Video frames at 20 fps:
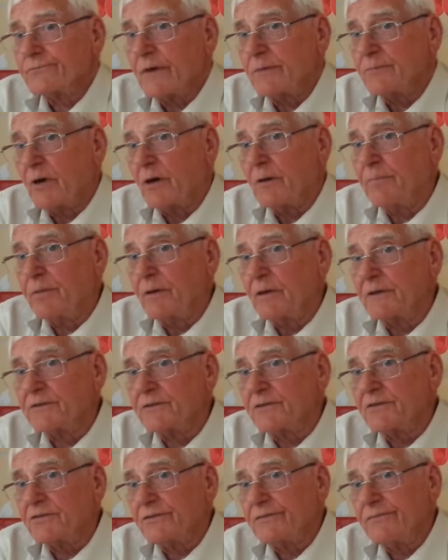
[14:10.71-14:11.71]
I'm not a
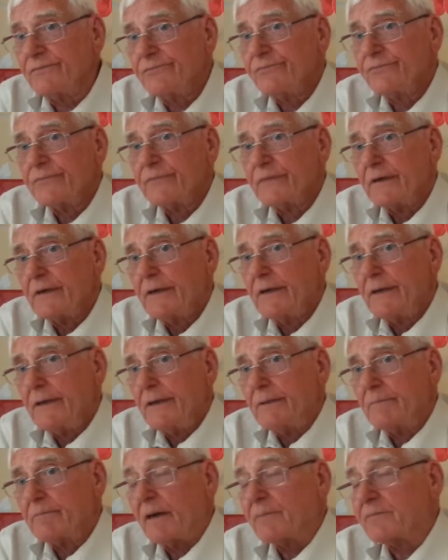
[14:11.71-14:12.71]
politician.
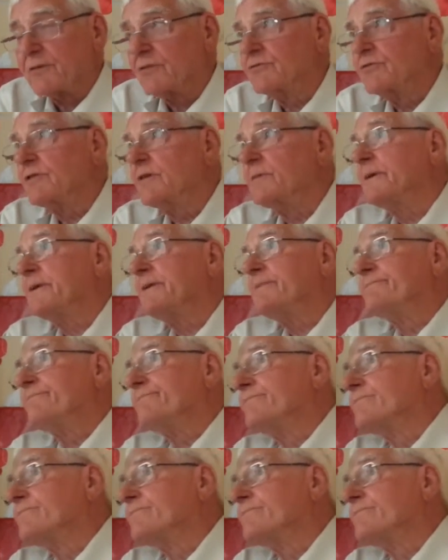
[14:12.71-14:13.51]
Perhaps I should have been.